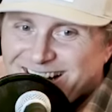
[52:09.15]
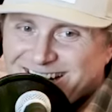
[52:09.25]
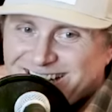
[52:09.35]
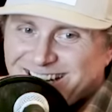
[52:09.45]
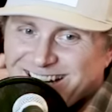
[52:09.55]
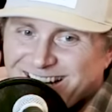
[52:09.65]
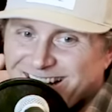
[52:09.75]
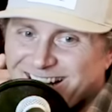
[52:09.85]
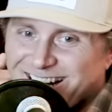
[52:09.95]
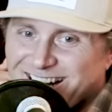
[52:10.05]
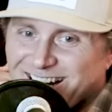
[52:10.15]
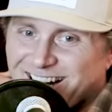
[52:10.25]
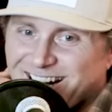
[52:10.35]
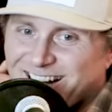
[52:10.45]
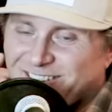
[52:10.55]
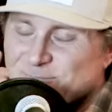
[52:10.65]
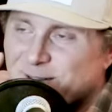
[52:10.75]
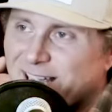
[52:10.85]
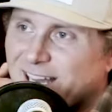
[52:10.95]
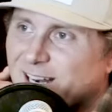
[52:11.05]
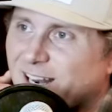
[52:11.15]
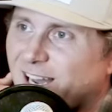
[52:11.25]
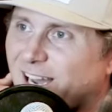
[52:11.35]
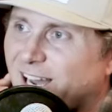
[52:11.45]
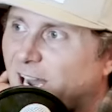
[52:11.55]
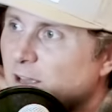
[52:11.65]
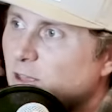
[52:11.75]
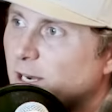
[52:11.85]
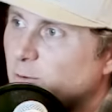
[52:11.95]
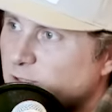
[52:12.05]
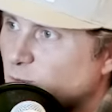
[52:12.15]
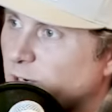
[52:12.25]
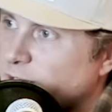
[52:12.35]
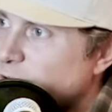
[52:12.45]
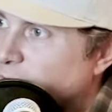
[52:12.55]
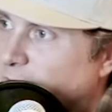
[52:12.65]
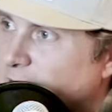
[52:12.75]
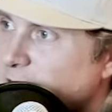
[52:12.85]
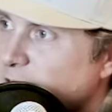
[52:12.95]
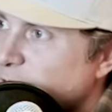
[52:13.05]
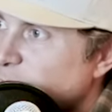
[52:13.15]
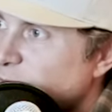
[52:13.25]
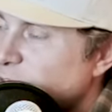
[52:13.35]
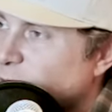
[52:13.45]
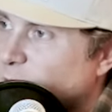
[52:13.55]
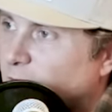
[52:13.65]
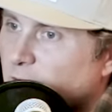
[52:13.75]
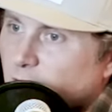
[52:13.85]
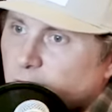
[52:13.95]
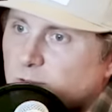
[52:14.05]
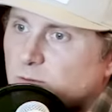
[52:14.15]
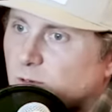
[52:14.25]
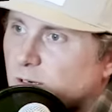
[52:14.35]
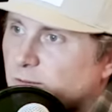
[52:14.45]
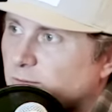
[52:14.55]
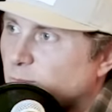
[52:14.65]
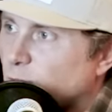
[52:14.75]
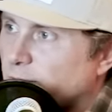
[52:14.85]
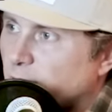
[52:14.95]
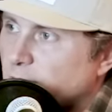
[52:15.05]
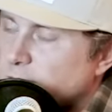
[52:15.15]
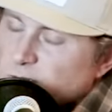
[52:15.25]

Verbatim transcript: and oh man, I thought it was one of you guys. Yeah. So I thought it was one of one of us.